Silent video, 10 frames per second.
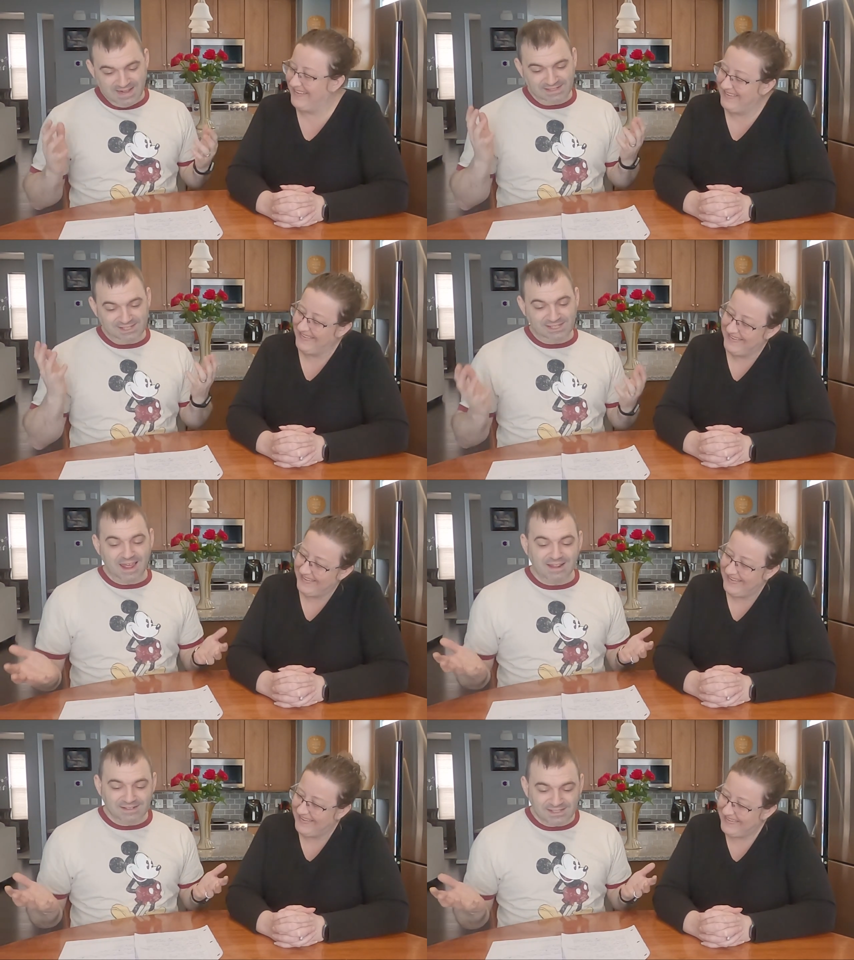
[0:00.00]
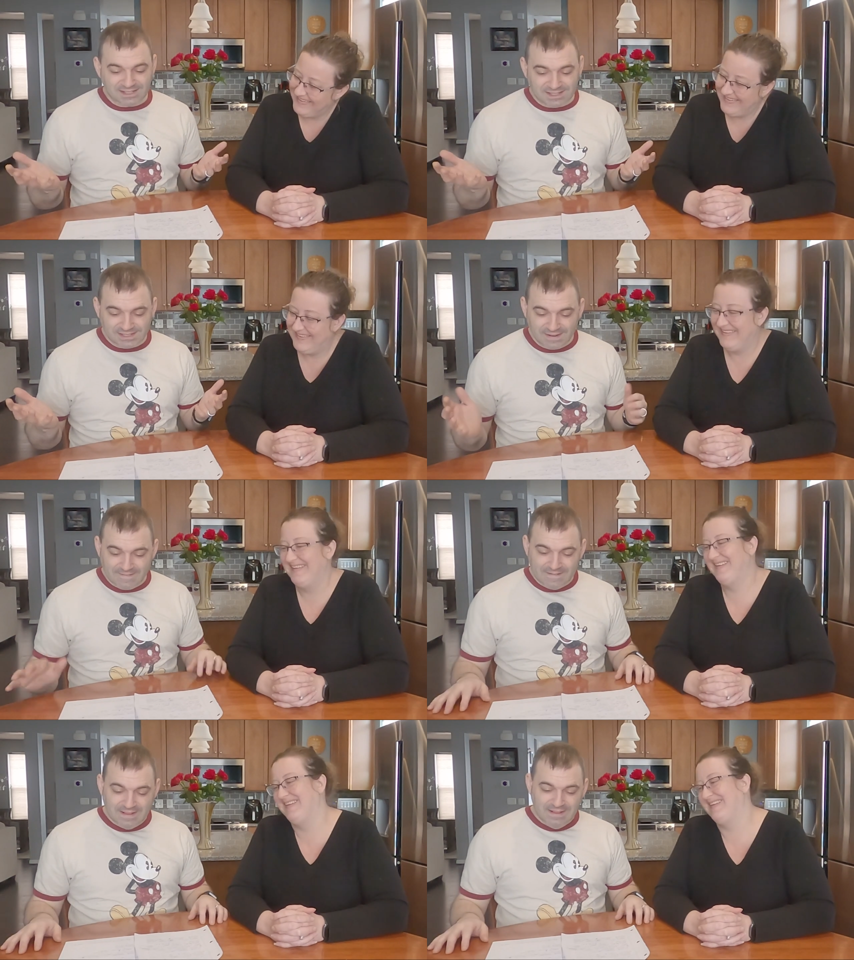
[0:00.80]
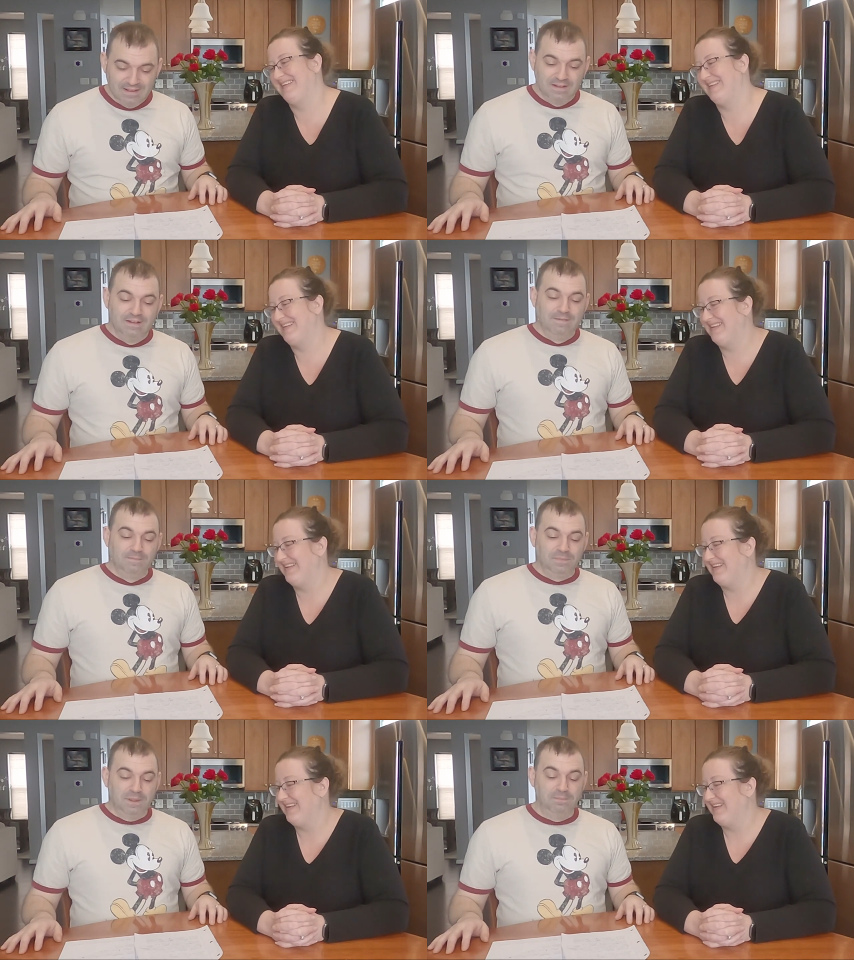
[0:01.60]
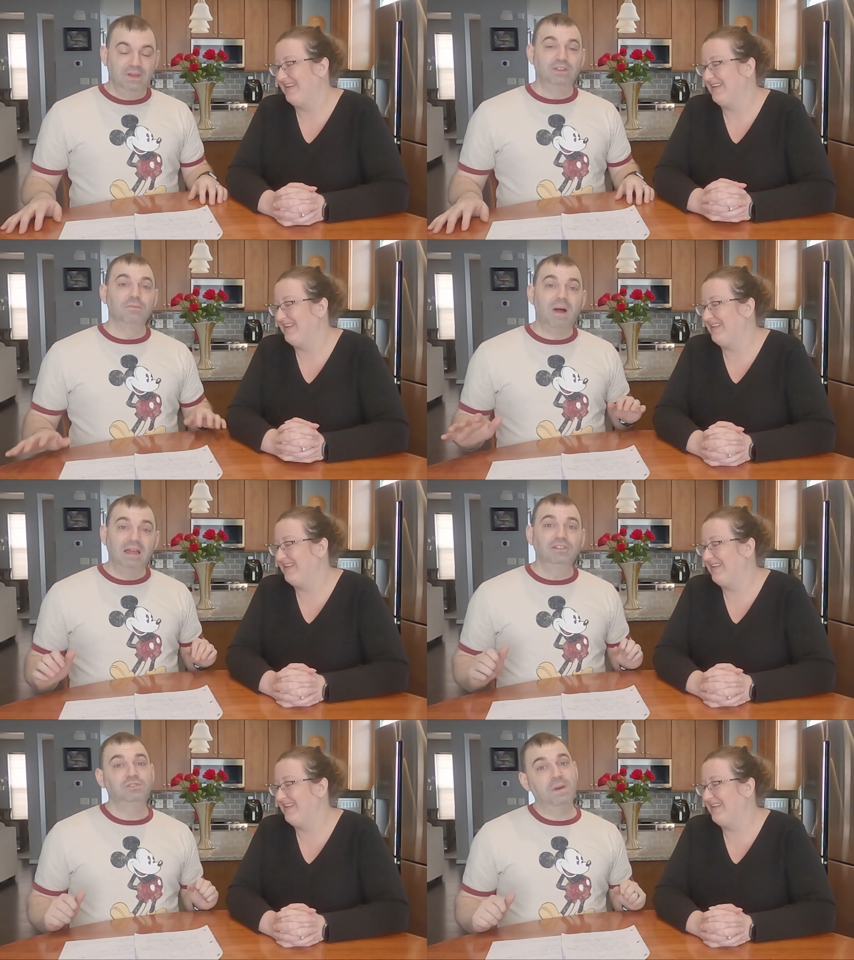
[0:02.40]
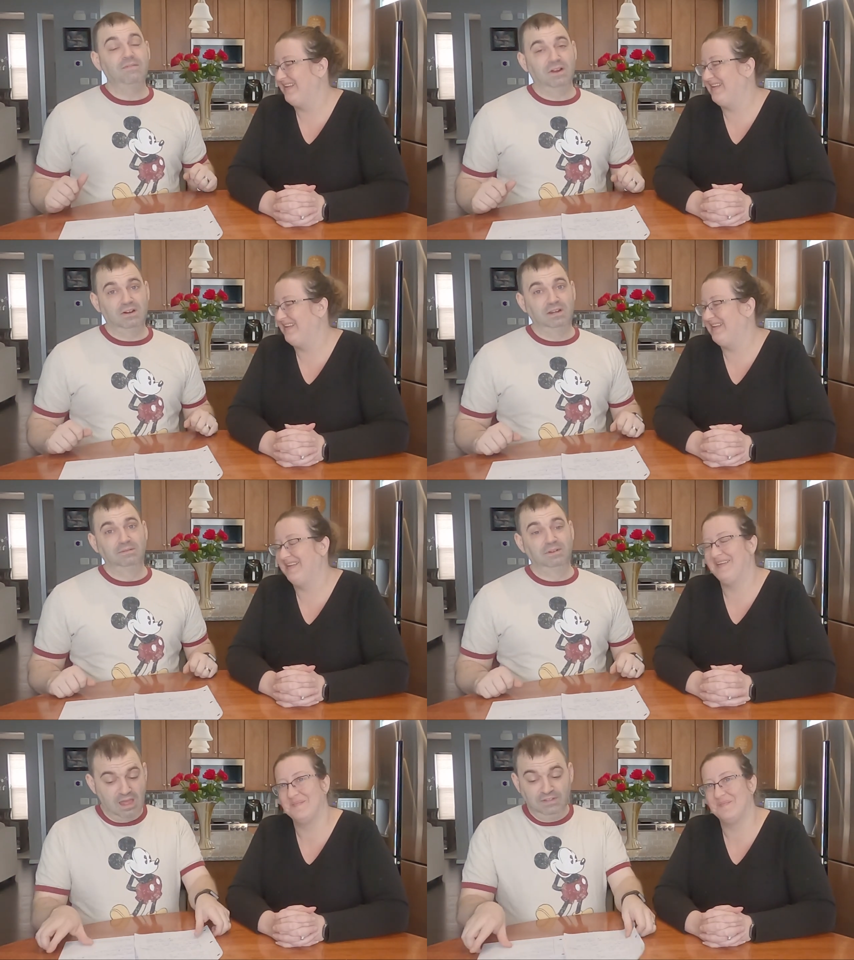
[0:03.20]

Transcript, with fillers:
Speaker 1: makes sense, but your mileage may vary.